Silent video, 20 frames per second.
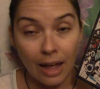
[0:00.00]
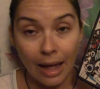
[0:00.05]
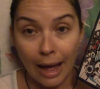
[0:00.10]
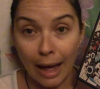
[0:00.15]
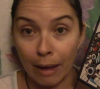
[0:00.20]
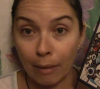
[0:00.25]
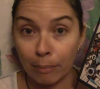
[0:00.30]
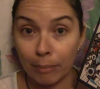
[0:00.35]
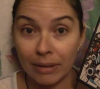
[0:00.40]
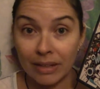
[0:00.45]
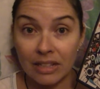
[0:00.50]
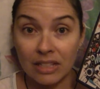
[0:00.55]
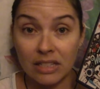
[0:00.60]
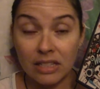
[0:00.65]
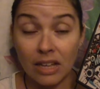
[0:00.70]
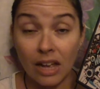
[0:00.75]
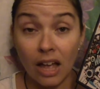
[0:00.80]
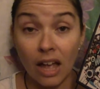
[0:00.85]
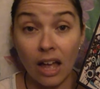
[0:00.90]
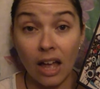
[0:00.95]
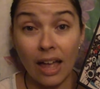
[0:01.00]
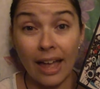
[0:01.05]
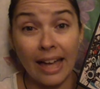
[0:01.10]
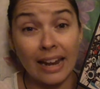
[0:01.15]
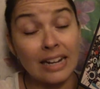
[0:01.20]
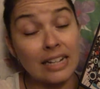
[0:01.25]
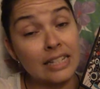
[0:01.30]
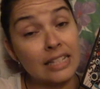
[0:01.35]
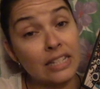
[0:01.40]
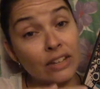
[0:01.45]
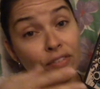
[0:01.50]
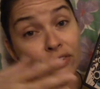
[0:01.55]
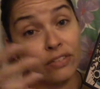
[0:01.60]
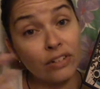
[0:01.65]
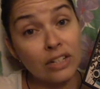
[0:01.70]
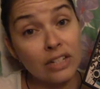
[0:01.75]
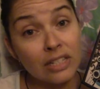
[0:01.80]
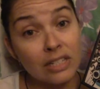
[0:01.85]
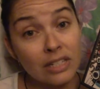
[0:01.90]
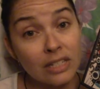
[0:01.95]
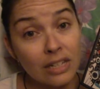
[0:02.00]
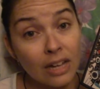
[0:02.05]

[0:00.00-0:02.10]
happens at a different